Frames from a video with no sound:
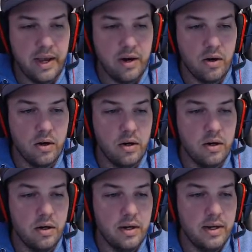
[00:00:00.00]
at
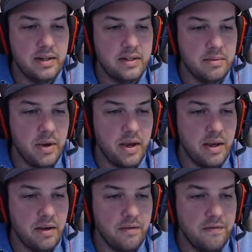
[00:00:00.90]
our
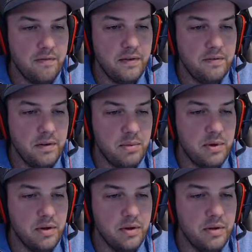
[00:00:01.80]
SMA 50
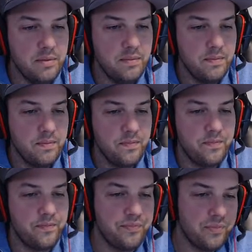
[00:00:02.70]
period.
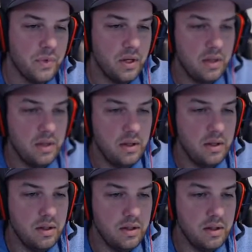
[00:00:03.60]

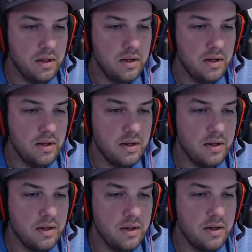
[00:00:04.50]
Let
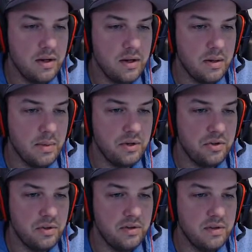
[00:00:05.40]
me make
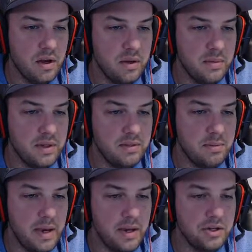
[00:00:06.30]
sure these comments
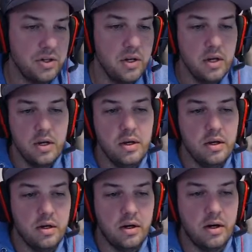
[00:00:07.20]
match.
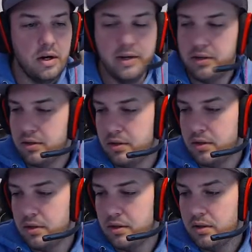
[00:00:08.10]
All right.
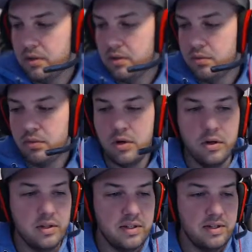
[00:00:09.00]
We'll
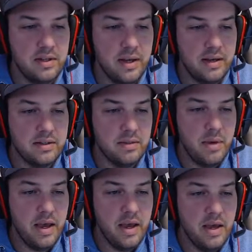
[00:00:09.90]
call this
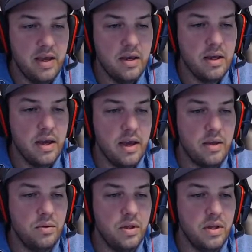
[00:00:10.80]
SMA,
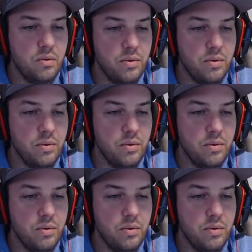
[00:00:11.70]
and then